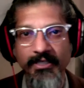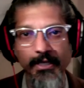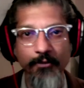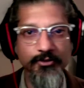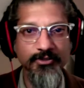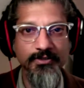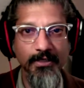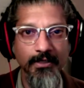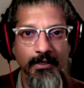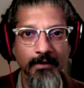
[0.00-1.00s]
I was
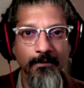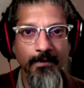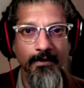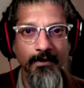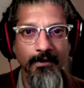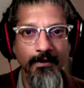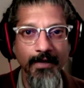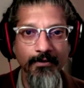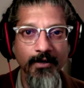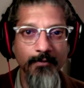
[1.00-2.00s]
uh, uh,
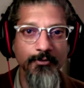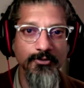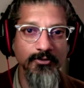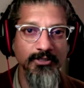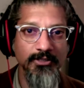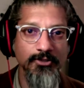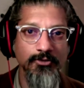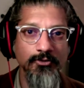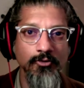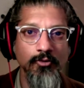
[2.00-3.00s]
had the opportunity
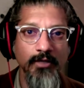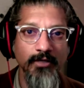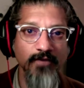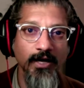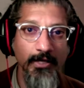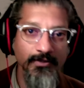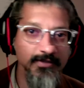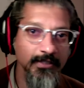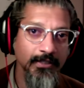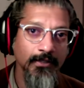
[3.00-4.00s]
to
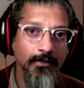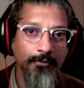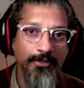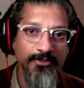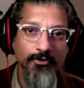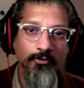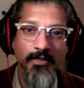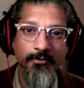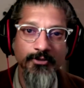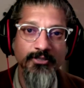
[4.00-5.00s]
advise President
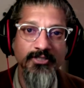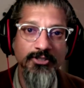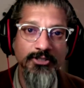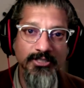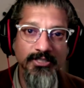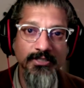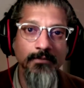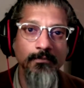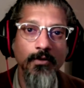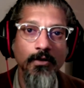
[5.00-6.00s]
Obama's transition
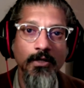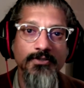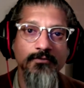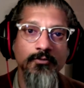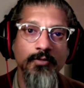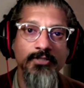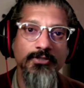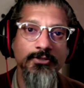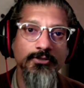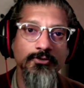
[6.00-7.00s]
team on civil
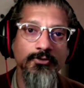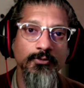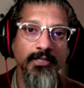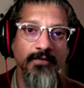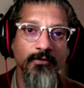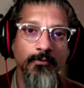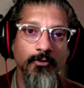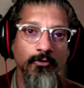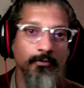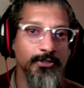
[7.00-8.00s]
rights issues, and we gave them a
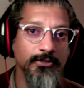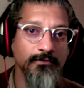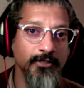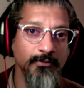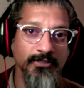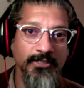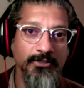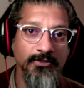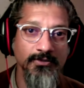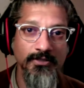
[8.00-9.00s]
whole bunch of
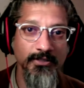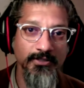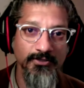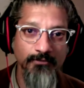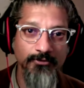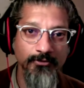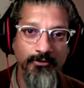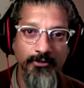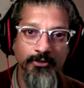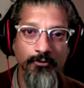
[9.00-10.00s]
recommendations that they
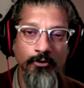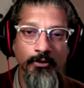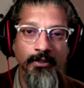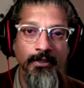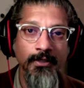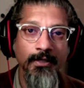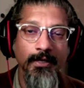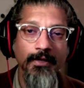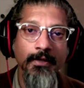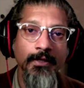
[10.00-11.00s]
subsequently ignored.
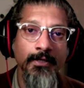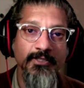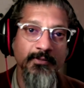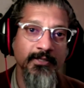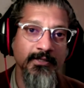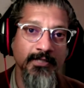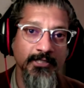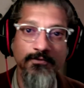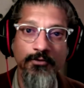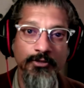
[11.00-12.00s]
And then I spent the
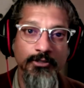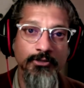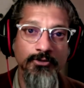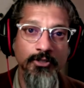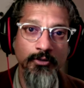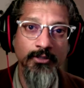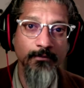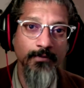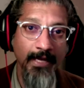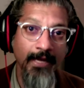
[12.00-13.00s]
next few years
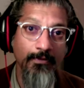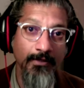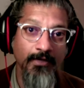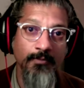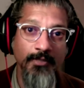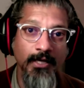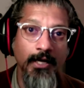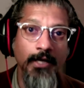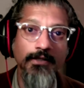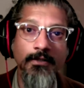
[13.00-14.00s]
going at the
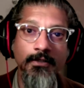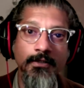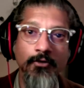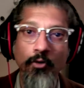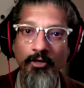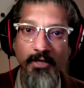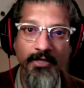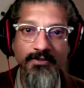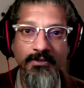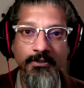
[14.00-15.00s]
FBI, uh,
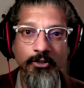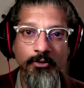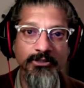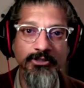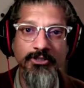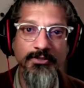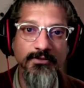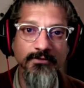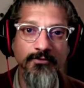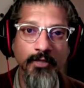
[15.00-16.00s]
organizing coalitions of
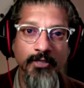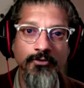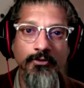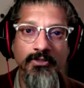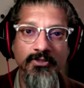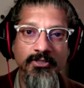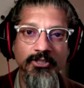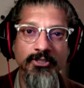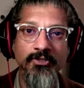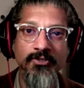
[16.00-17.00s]
civil rights
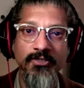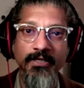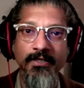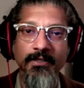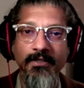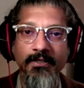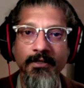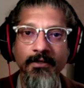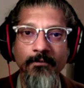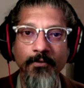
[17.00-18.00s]
organizations.
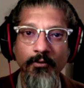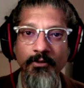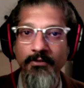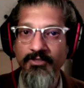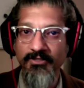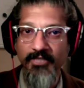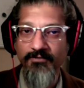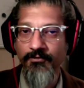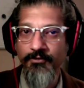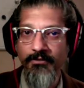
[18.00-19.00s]
Um, we
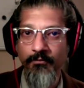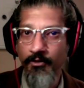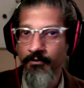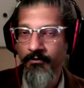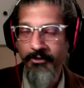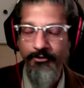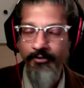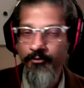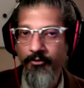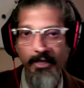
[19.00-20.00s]
successfully, one of the letters
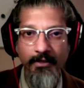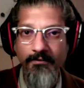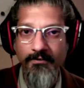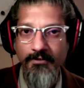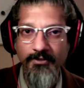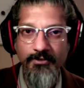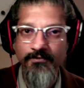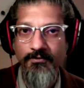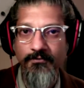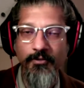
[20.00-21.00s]
I wrote had dozens
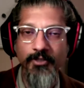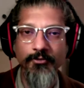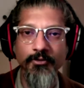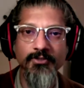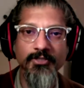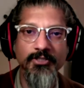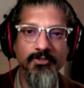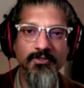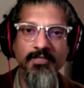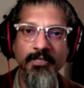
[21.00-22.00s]
of civil rights
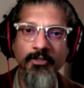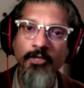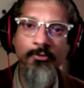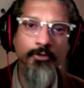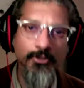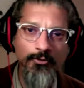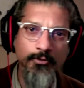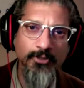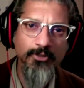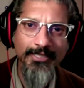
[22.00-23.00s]
organizations that signed on to it. This would
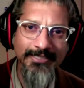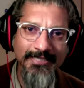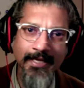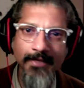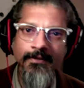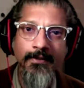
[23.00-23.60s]
have been 2010.